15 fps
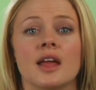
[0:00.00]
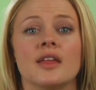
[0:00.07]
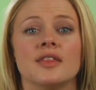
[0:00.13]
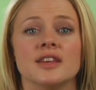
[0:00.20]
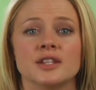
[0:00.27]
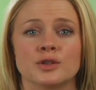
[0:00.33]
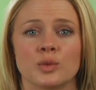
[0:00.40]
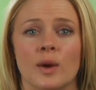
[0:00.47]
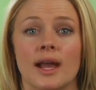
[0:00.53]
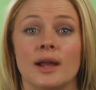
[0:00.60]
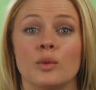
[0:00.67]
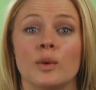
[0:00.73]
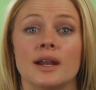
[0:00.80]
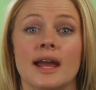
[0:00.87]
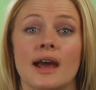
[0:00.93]
This way,
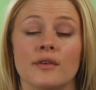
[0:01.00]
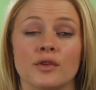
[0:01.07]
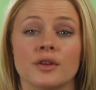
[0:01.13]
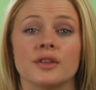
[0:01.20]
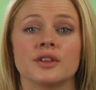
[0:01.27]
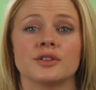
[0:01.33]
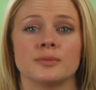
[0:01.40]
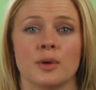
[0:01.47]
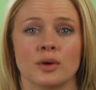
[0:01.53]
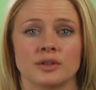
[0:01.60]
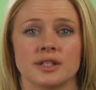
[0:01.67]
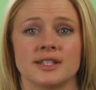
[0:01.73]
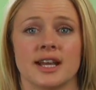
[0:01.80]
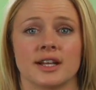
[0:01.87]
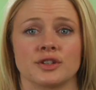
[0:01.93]
whenever the smoke
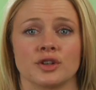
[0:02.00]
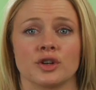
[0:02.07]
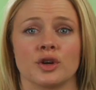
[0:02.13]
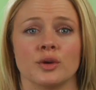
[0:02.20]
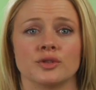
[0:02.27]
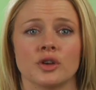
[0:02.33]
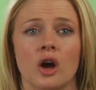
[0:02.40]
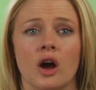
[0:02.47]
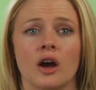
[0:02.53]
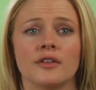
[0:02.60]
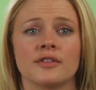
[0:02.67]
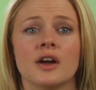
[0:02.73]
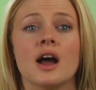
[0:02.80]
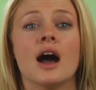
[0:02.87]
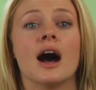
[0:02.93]
detector goes
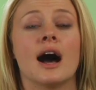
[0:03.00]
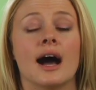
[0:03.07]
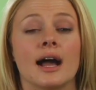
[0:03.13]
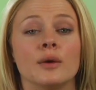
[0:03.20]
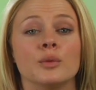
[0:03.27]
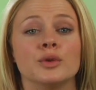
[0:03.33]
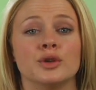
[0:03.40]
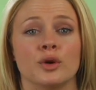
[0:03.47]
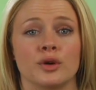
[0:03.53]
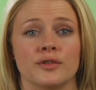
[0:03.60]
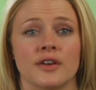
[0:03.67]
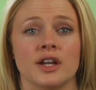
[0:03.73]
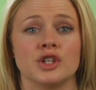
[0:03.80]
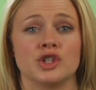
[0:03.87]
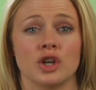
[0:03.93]
off, I will
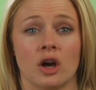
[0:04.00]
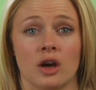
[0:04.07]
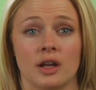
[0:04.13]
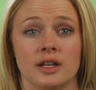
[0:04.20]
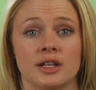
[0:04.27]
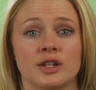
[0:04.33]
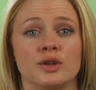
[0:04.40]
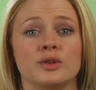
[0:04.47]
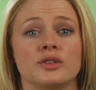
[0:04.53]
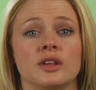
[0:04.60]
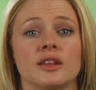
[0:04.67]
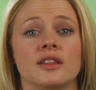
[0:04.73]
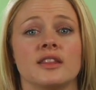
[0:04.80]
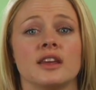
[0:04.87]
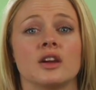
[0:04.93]
notify John
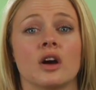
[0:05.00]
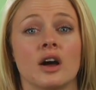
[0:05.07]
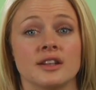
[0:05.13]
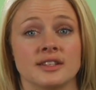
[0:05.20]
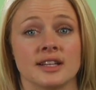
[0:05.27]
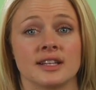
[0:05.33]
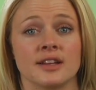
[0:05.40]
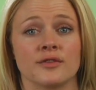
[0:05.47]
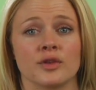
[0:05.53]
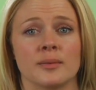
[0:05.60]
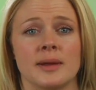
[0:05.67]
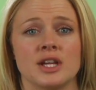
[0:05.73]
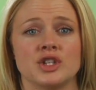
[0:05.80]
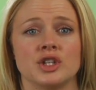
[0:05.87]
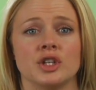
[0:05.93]
using the contact
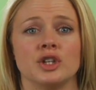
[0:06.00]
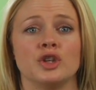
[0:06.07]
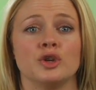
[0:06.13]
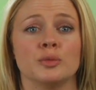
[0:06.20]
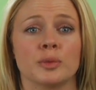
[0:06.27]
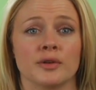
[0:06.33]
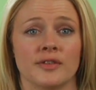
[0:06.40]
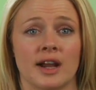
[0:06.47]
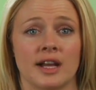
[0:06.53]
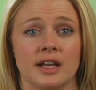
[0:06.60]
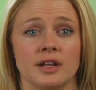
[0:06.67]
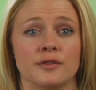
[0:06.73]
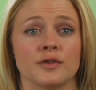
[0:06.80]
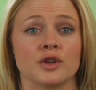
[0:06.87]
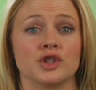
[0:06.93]
information you
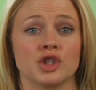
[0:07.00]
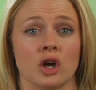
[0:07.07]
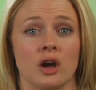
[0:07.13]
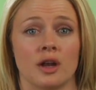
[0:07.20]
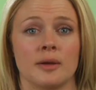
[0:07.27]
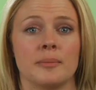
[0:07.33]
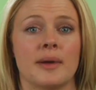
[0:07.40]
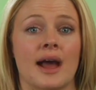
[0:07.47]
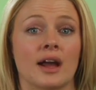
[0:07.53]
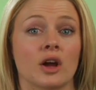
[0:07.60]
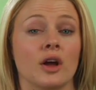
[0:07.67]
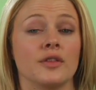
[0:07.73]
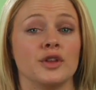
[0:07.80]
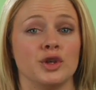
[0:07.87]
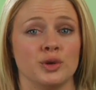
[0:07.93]
provided for John back
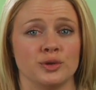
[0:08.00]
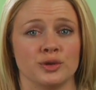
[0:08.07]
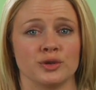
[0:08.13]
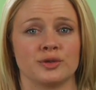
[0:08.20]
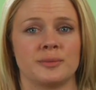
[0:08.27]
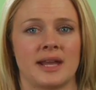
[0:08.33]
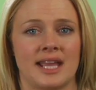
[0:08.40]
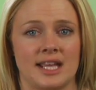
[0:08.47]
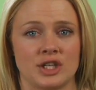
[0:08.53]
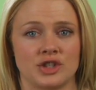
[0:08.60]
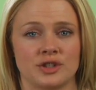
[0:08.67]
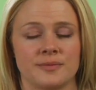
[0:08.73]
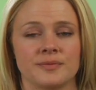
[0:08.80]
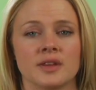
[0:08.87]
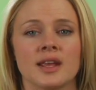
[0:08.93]
on the user's
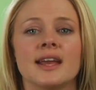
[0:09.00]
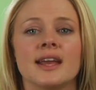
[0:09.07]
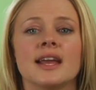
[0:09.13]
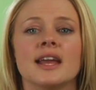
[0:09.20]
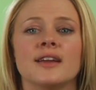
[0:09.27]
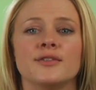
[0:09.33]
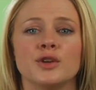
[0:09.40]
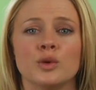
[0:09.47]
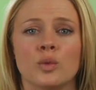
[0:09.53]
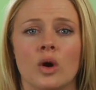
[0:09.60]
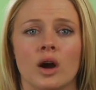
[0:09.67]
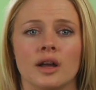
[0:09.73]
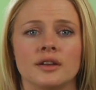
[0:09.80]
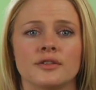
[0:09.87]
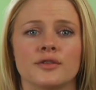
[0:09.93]
page. If you
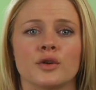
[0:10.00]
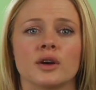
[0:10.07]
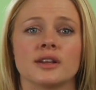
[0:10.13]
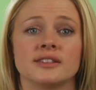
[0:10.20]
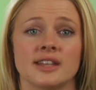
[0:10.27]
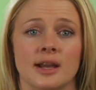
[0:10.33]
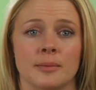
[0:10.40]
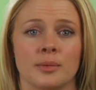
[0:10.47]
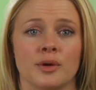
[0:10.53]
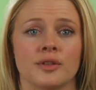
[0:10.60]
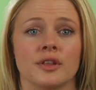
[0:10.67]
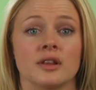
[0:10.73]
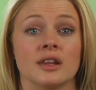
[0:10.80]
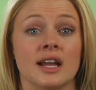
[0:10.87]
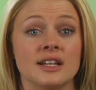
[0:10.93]
want, for example,
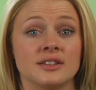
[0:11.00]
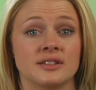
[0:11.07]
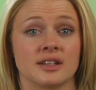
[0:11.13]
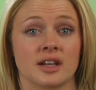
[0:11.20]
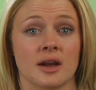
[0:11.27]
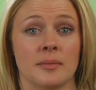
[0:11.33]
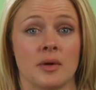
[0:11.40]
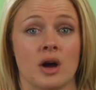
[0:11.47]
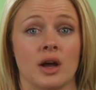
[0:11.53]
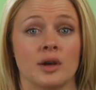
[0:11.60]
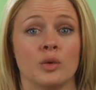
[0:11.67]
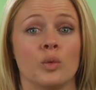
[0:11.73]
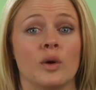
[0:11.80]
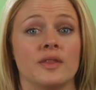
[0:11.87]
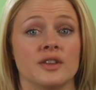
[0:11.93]
the lights to come
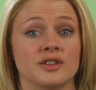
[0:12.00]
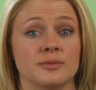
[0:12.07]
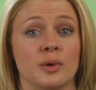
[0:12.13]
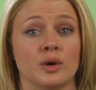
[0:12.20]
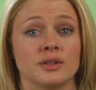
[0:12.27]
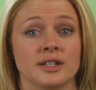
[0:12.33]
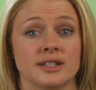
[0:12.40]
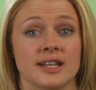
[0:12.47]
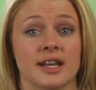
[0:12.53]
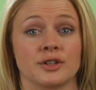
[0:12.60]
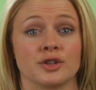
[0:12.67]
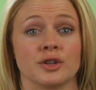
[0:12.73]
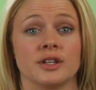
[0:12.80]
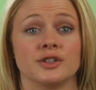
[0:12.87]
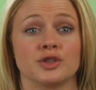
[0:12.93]
on when the smoke
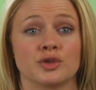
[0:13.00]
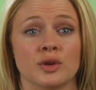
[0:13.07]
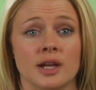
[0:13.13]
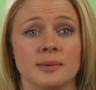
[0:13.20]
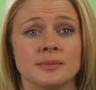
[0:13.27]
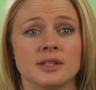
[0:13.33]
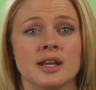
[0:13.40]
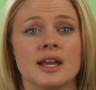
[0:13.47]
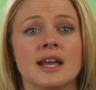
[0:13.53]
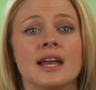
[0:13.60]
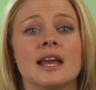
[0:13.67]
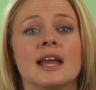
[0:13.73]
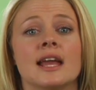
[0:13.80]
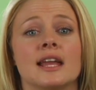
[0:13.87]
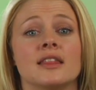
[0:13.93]
detector is tripped,
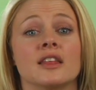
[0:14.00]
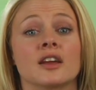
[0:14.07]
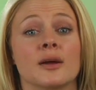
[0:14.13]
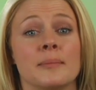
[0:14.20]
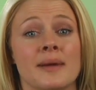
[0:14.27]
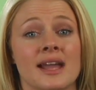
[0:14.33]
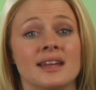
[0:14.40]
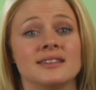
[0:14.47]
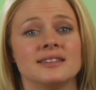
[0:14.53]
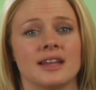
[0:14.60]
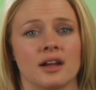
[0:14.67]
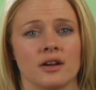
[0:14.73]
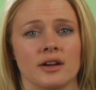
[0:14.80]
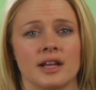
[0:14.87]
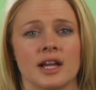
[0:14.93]
in the commands
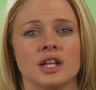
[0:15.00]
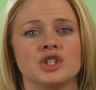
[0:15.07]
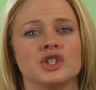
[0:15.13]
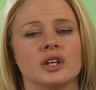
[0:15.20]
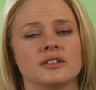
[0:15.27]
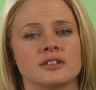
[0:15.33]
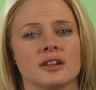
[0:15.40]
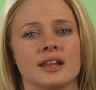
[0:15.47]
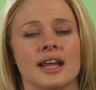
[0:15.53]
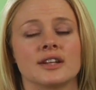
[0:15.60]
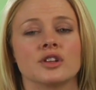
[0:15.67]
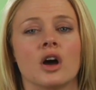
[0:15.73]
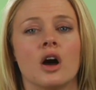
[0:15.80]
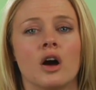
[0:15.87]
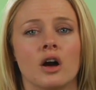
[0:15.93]
area, just
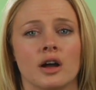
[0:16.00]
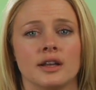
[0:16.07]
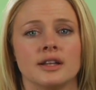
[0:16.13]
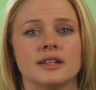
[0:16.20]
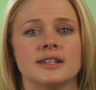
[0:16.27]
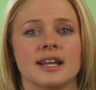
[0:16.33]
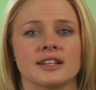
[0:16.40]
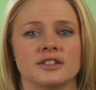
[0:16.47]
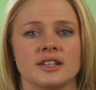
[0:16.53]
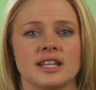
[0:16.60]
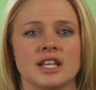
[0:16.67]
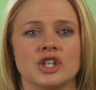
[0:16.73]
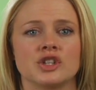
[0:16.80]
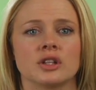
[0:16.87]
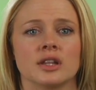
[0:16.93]
select on next to
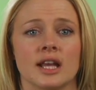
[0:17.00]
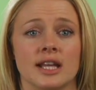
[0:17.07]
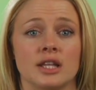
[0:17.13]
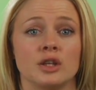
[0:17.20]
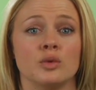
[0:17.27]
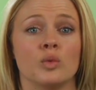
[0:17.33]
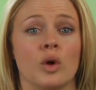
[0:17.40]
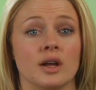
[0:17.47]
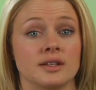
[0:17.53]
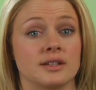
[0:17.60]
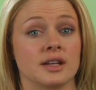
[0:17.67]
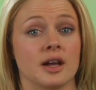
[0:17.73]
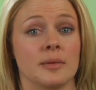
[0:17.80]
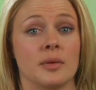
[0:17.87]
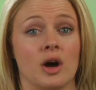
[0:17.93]
each light you want
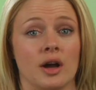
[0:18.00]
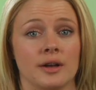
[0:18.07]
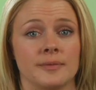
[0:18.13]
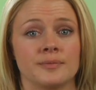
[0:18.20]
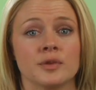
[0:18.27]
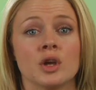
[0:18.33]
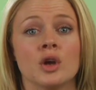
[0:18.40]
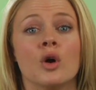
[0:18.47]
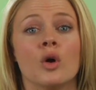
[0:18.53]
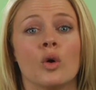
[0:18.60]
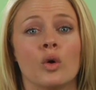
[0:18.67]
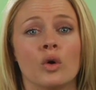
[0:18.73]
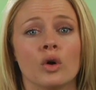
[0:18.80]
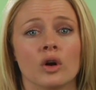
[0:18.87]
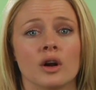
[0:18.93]
to come on.
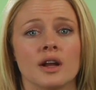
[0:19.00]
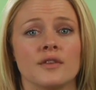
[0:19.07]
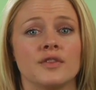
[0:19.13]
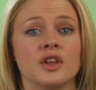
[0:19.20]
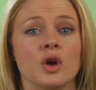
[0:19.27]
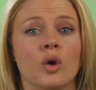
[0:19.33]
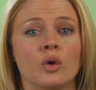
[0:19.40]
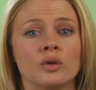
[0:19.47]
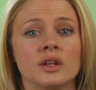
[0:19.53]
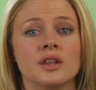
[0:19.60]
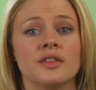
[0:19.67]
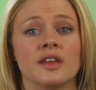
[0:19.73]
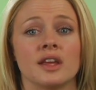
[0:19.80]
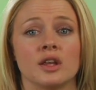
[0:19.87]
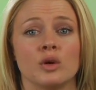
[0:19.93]
Or if the only
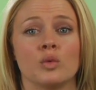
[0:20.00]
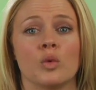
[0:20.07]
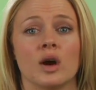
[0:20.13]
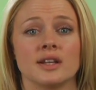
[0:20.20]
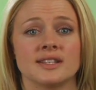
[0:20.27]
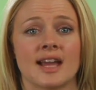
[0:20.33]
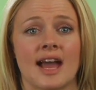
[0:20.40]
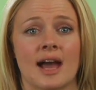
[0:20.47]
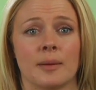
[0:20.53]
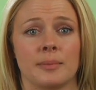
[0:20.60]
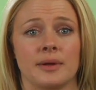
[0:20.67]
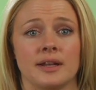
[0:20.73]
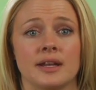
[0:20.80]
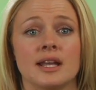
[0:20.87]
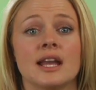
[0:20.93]
thing you want to
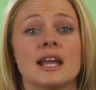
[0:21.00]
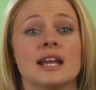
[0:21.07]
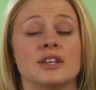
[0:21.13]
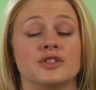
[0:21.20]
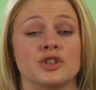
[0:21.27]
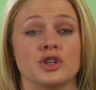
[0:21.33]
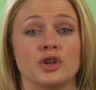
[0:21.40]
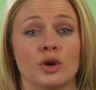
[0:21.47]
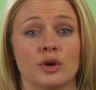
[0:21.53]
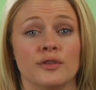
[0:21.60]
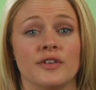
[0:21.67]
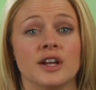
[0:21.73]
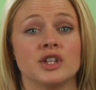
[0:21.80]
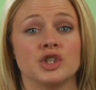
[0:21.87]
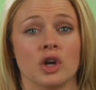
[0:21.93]
happen is to
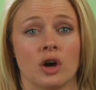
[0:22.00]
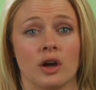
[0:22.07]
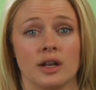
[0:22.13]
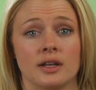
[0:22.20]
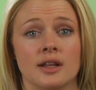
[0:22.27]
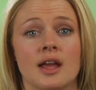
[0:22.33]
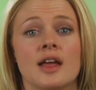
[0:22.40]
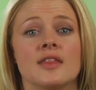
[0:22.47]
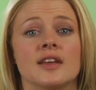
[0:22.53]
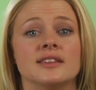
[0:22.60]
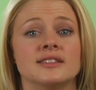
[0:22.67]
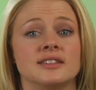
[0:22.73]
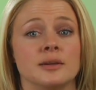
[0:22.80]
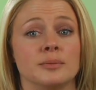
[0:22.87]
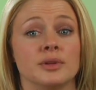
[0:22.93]
notify John, then
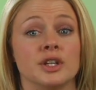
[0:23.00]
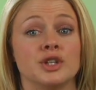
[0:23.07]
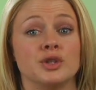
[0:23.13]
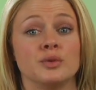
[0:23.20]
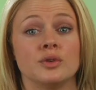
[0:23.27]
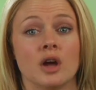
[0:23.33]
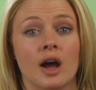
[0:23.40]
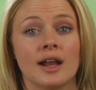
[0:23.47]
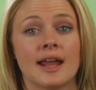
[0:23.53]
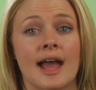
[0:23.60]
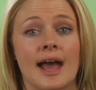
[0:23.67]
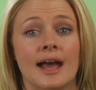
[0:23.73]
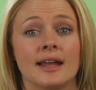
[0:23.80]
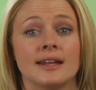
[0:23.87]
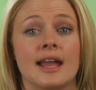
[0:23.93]
simply do not
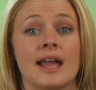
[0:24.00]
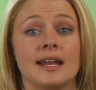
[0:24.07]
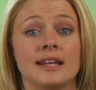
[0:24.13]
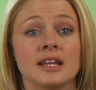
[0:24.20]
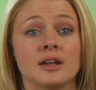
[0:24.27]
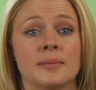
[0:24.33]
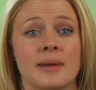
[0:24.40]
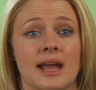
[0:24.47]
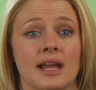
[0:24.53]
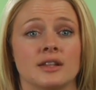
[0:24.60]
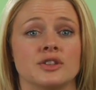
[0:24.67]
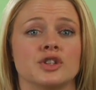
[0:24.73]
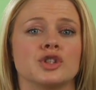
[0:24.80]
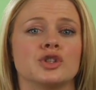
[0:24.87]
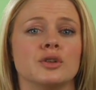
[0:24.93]
add any
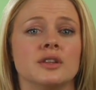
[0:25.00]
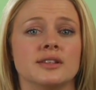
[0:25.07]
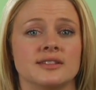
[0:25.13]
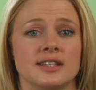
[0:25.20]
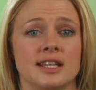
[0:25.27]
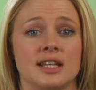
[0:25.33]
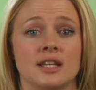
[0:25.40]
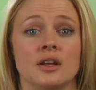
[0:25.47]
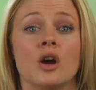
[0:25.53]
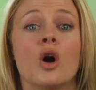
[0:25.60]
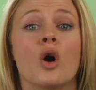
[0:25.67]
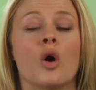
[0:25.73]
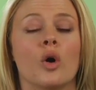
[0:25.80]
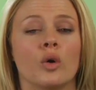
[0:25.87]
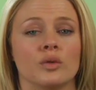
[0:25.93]
commands to the scene,
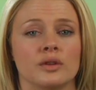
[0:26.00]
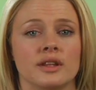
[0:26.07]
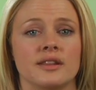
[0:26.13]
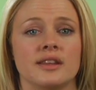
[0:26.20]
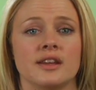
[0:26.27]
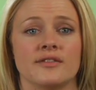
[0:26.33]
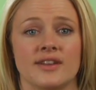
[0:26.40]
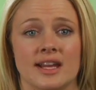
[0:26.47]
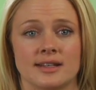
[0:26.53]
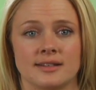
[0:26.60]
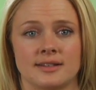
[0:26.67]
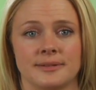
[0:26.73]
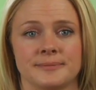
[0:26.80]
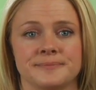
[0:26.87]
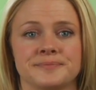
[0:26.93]
only the event.